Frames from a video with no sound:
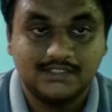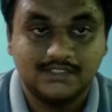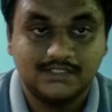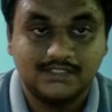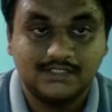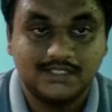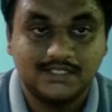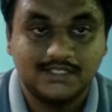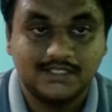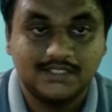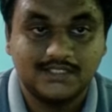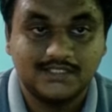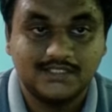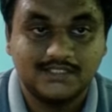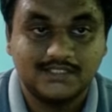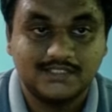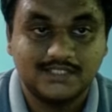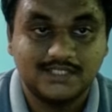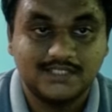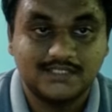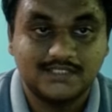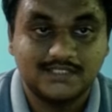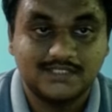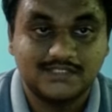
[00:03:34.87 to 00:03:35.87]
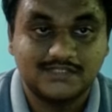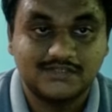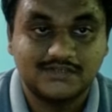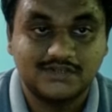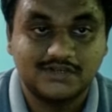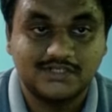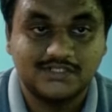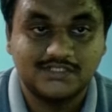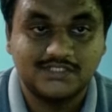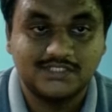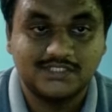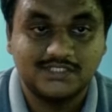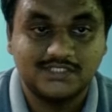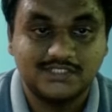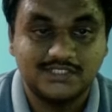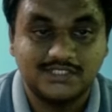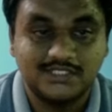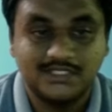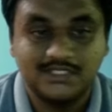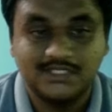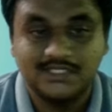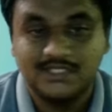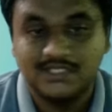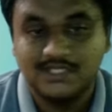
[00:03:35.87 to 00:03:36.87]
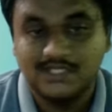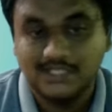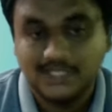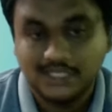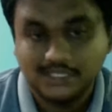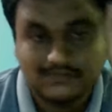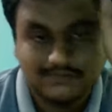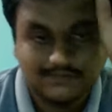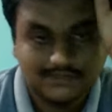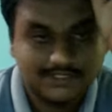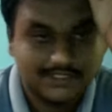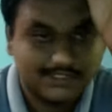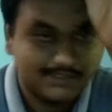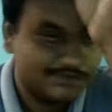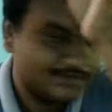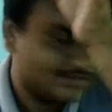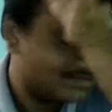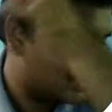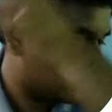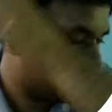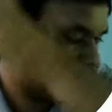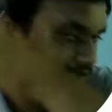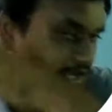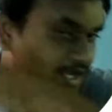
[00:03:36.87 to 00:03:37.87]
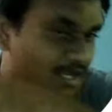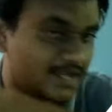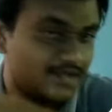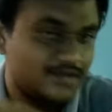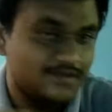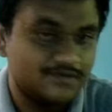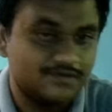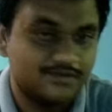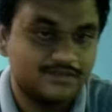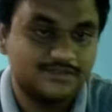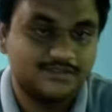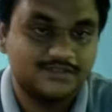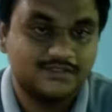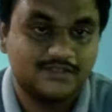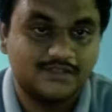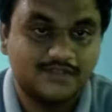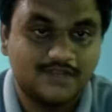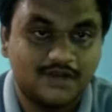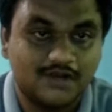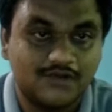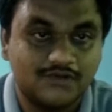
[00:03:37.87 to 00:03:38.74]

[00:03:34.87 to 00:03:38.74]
here css.gg it will give the icons.